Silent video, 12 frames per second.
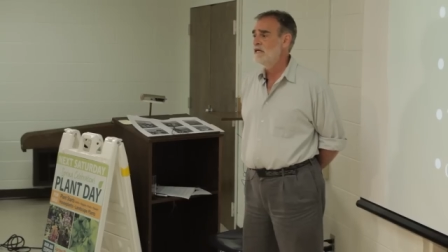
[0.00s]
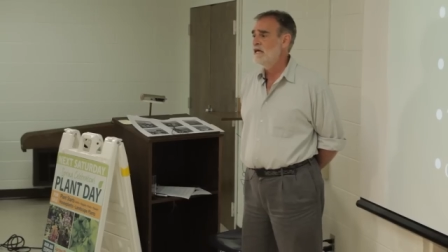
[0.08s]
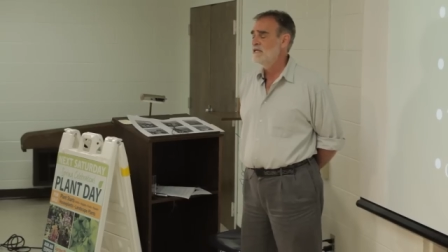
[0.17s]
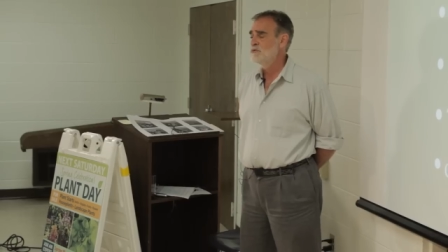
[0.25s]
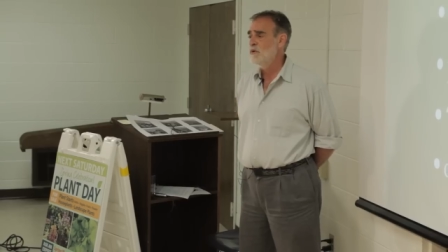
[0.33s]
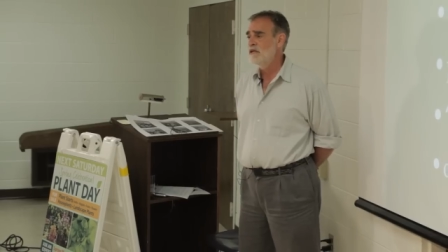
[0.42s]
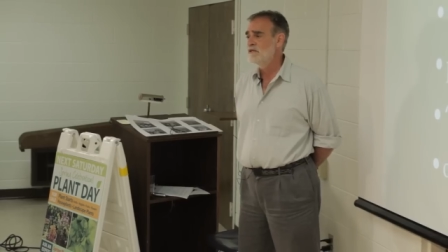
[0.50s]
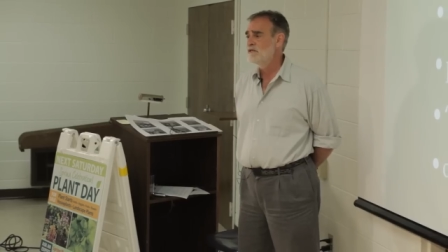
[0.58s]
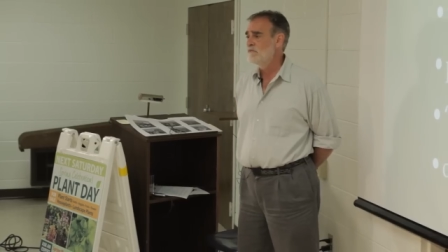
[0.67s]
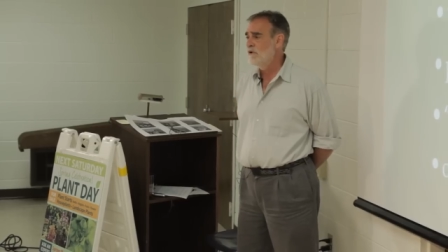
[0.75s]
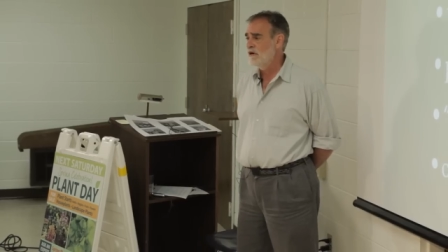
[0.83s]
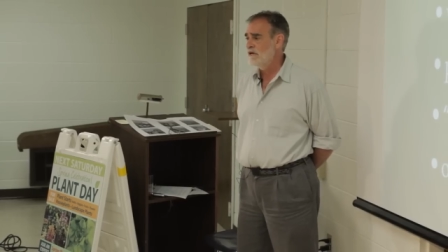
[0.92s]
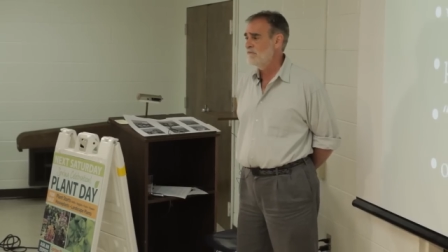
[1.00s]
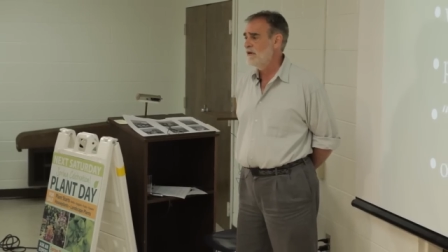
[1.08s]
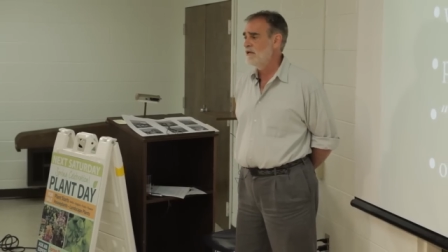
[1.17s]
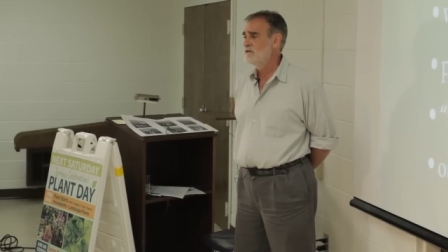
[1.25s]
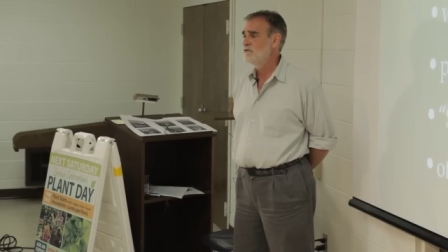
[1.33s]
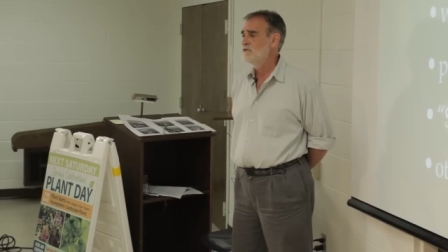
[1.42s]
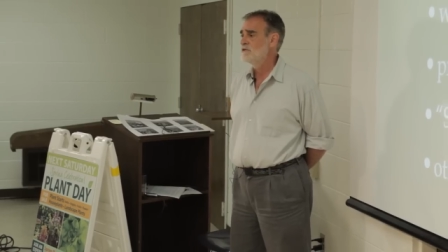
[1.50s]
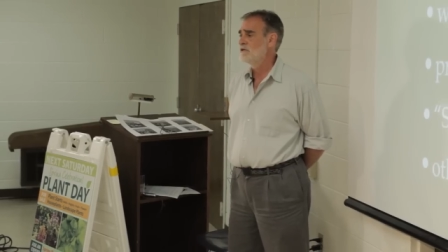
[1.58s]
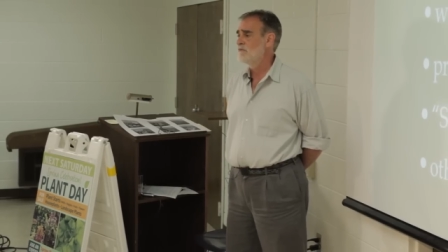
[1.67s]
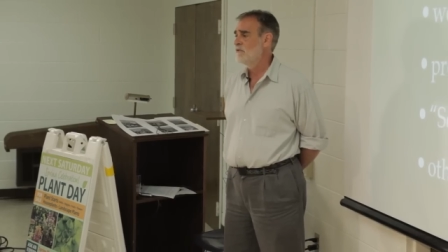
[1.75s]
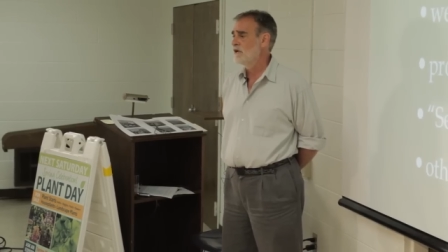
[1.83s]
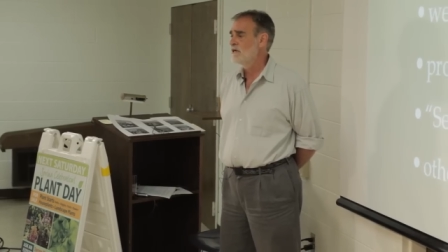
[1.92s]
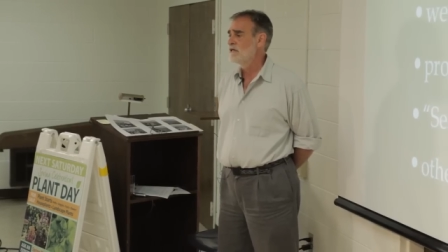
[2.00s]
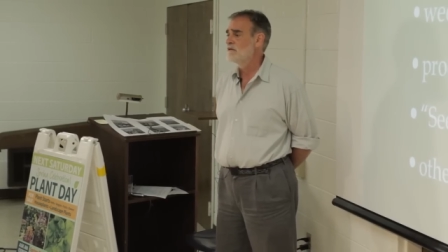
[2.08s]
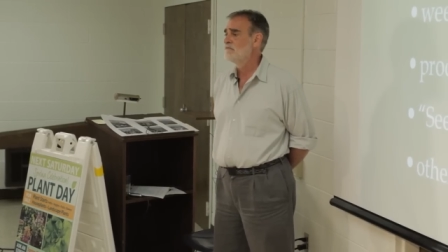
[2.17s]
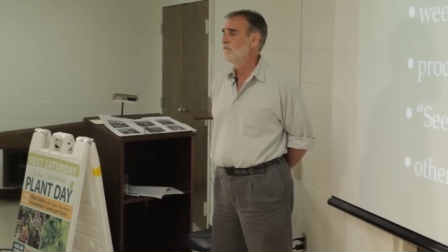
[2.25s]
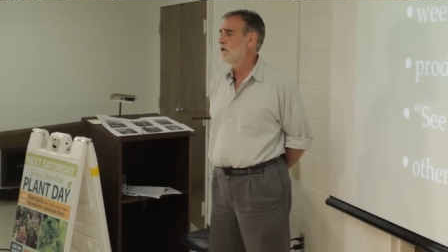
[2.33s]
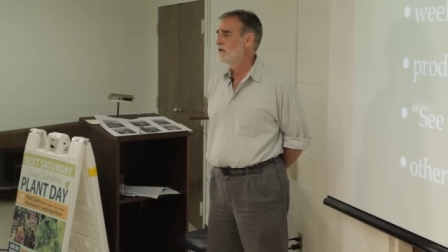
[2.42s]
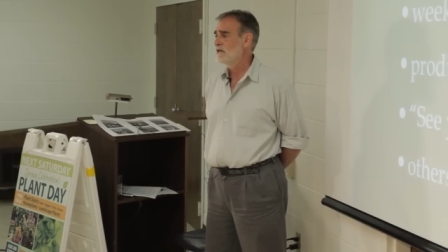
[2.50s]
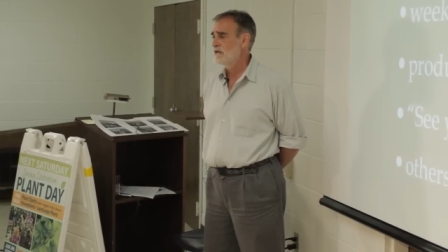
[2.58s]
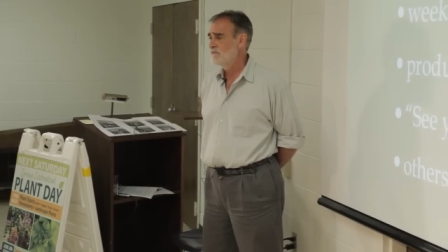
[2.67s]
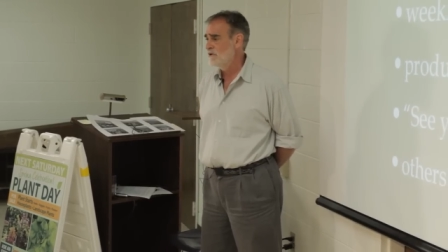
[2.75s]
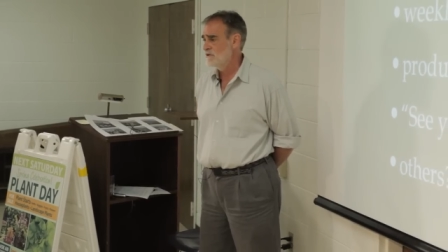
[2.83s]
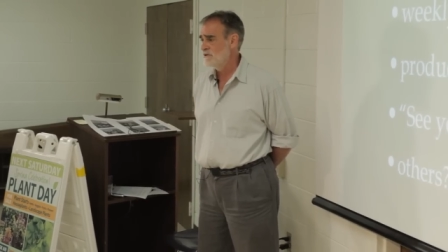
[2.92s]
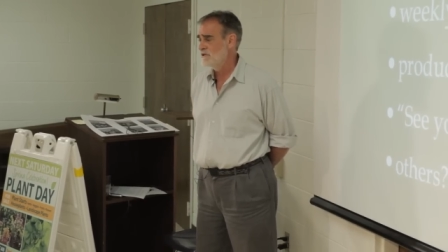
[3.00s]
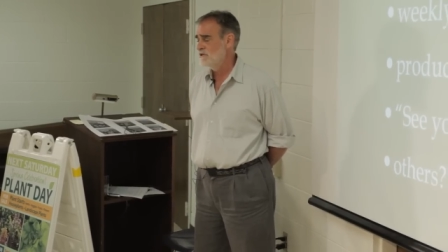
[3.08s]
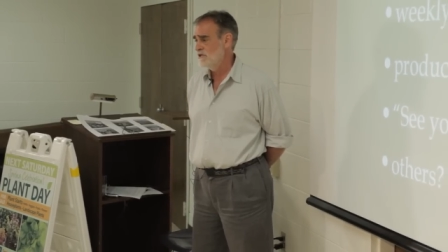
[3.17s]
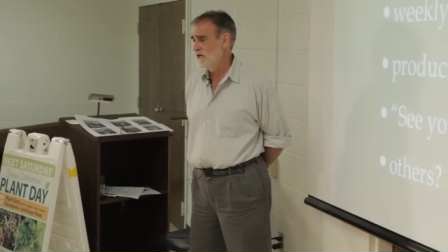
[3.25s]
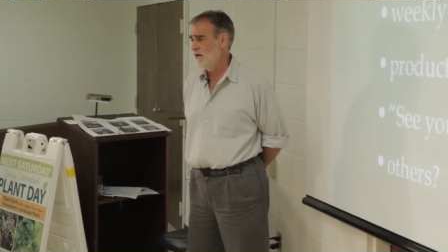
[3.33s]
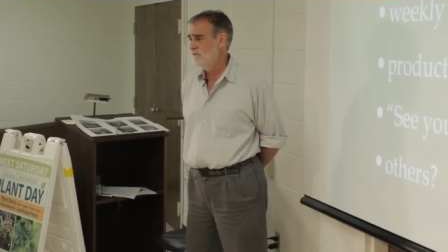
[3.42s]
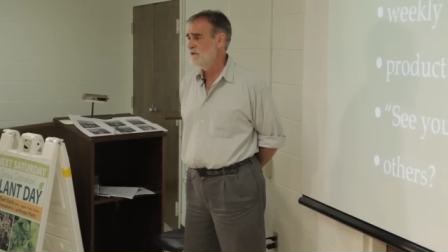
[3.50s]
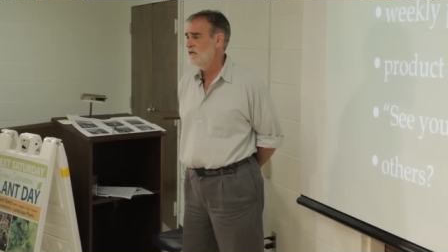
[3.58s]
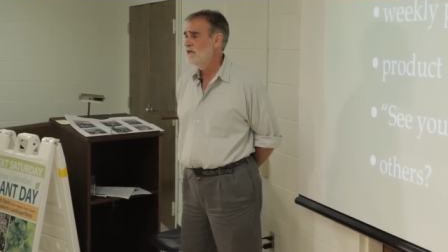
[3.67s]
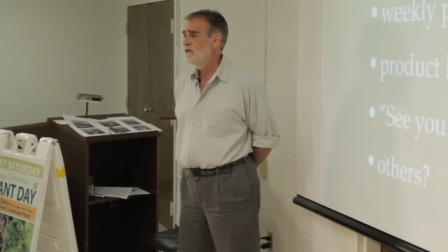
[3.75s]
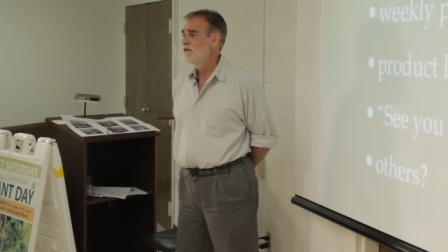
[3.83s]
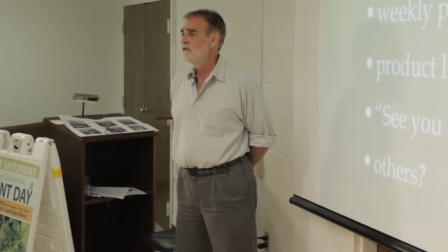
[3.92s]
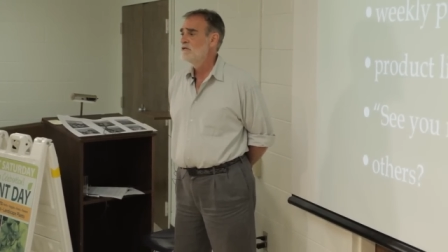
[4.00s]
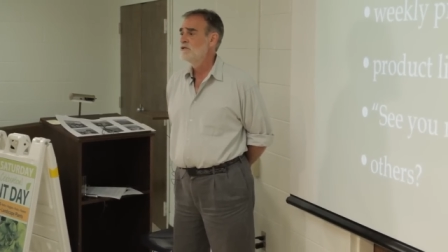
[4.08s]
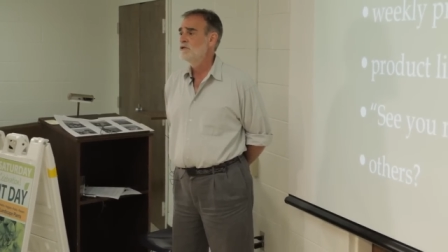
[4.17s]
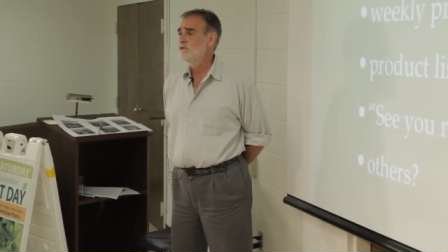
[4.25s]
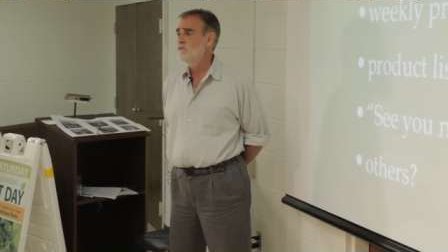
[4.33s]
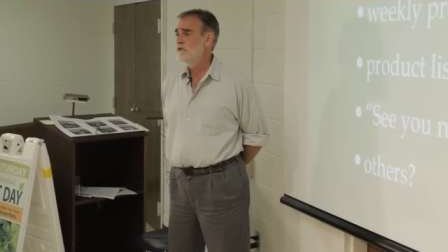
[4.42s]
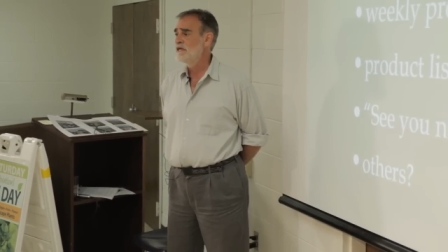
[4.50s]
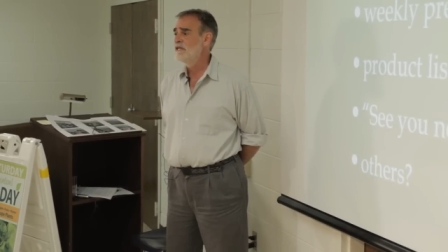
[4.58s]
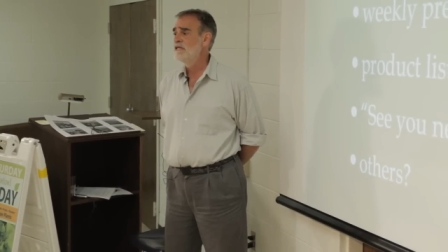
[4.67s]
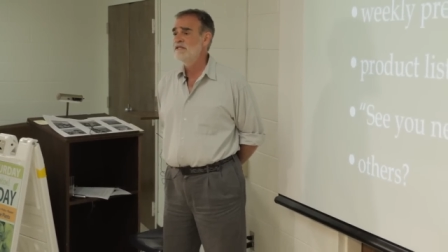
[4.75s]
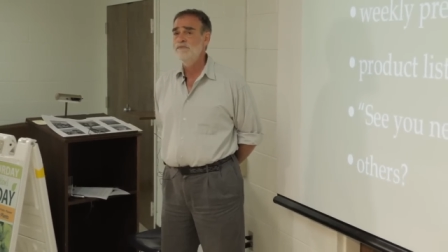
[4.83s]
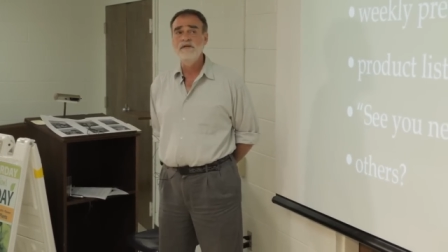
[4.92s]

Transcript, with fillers: as well as the market manager's and the market marketing person's job to bring these